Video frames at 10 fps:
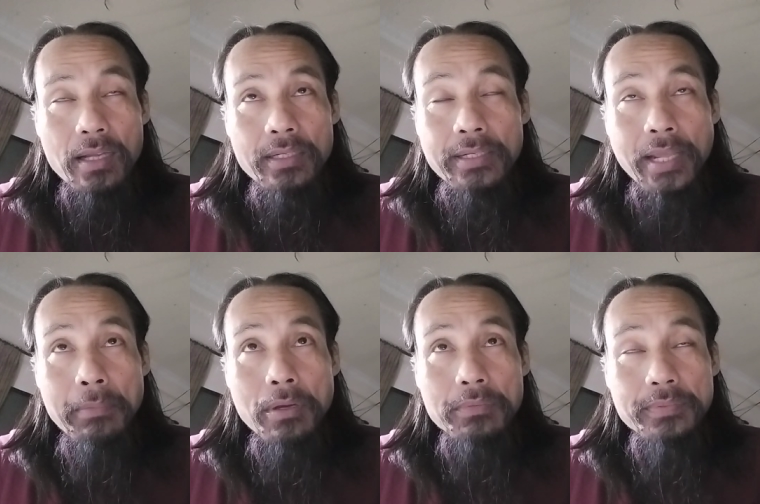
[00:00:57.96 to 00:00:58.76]

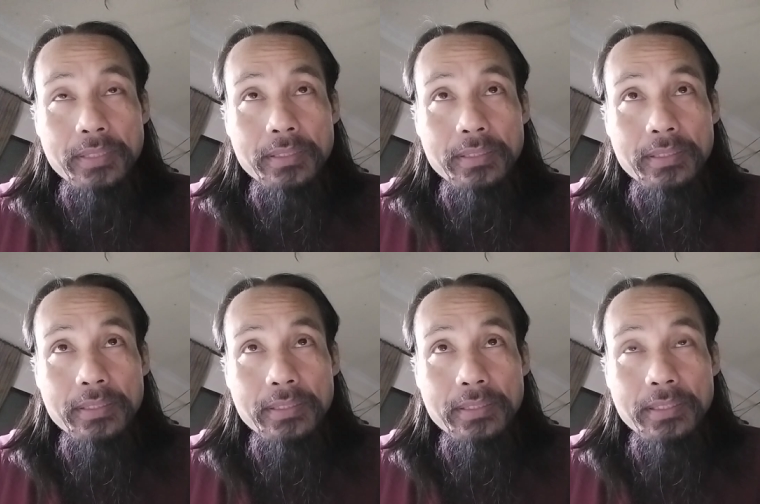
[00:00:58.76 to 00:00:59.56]
name of
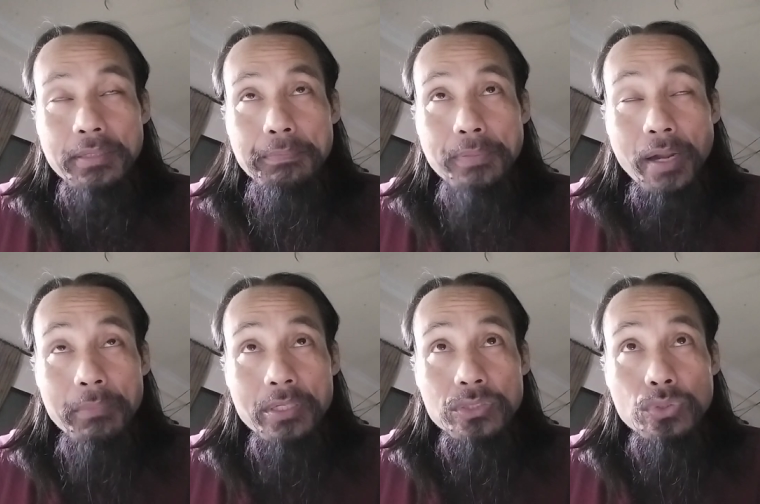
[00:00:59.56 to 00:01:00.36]
the
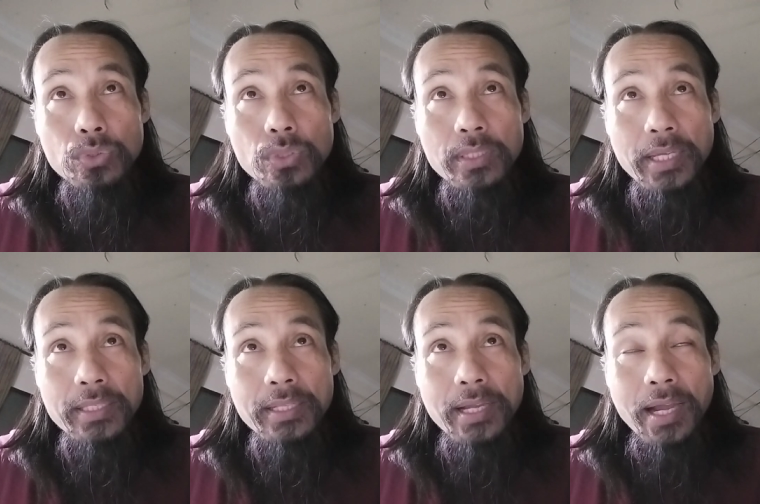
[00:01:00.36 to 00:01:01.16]
primary school
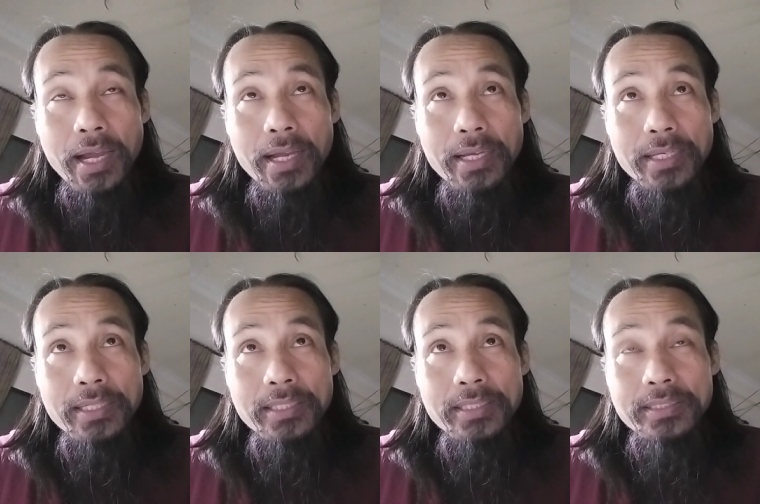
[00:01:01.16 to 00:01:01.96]
that
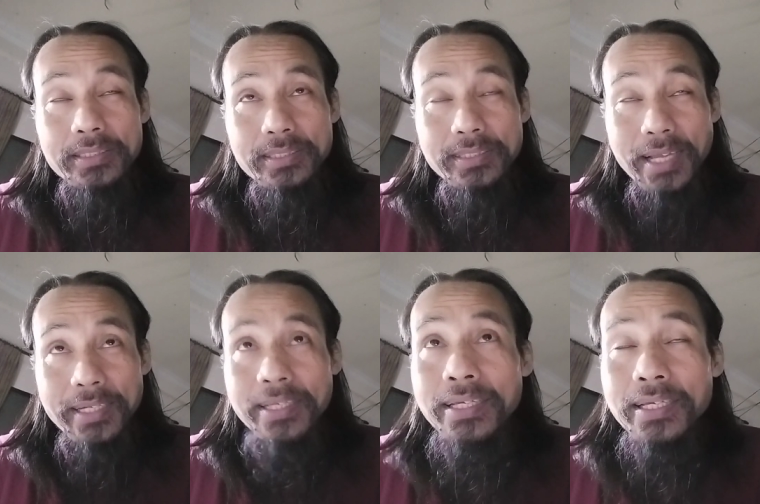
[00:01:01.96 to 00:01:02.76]
I
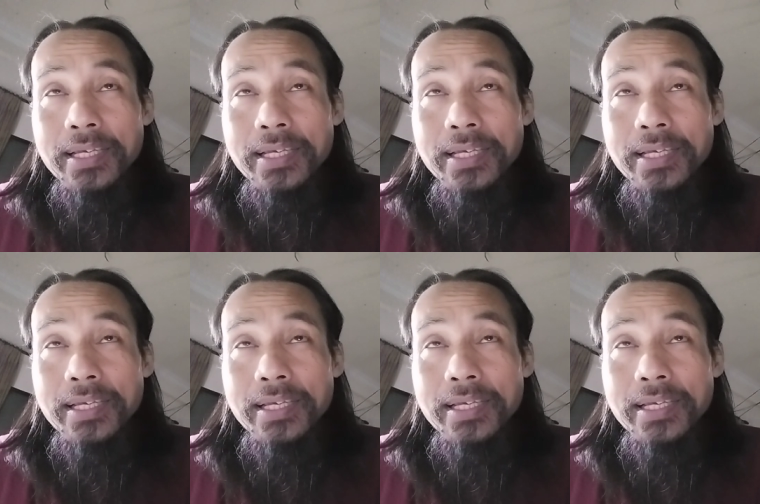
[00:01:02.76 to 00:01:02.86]
study